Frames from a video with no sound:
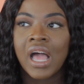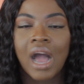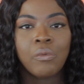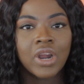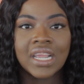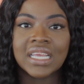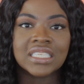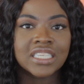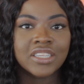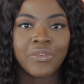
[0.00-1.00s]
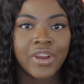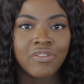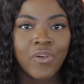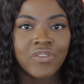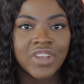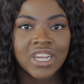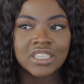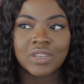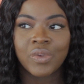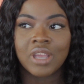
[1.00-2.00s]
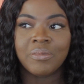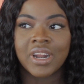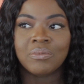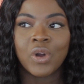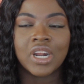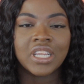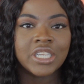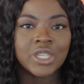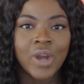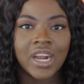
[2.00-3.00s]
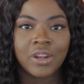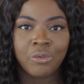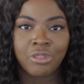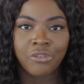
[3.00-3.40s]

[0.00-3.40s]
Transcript: I want to get to the 3 and 4 videos a week, but I'm going to at least try to do